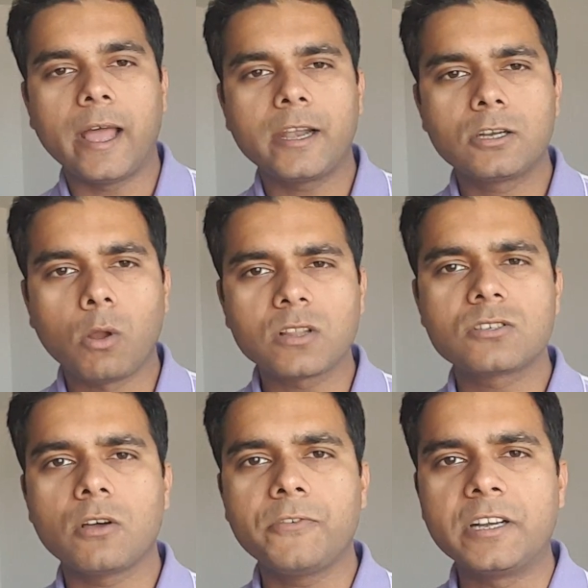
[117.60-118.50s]
and
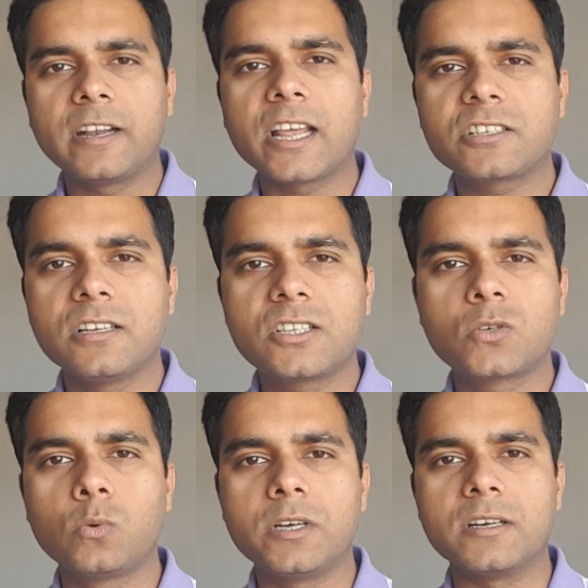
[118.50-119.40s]
lots of international
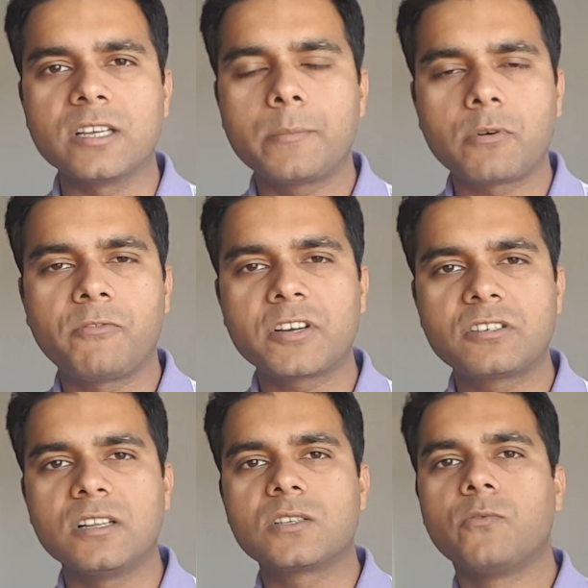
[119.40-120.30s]
students and
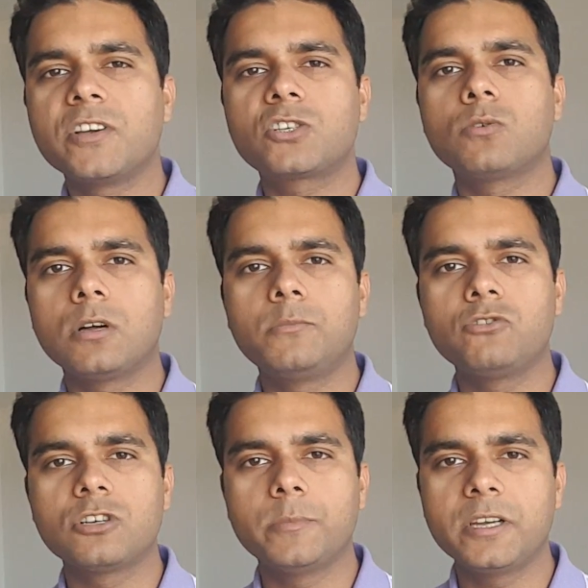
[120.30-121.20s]
professionals wish to come
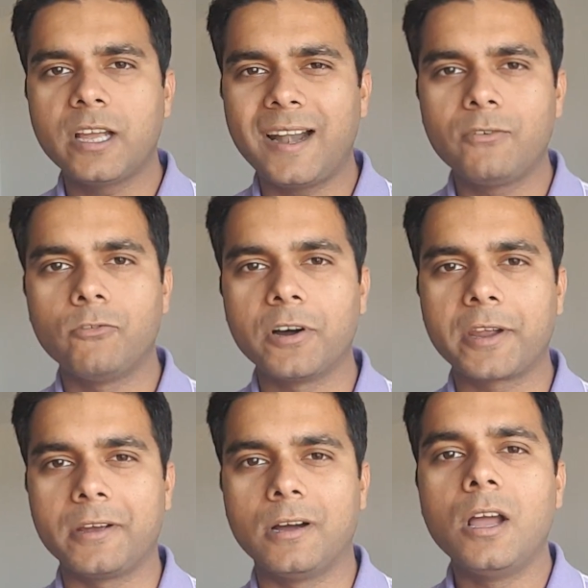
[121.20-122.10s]
to Germany and work
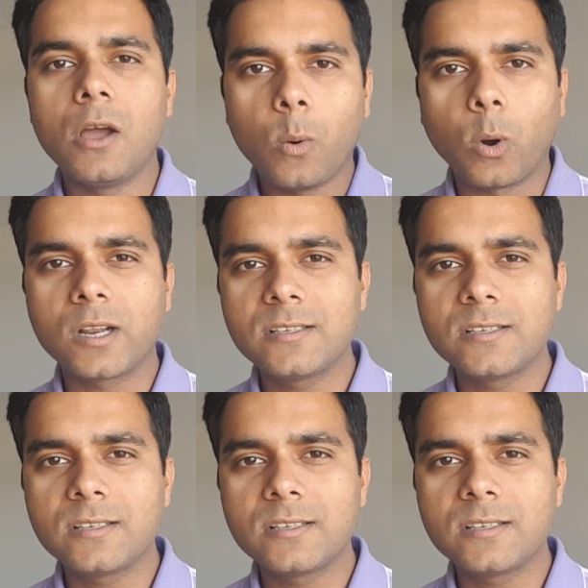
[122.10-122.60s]
here. What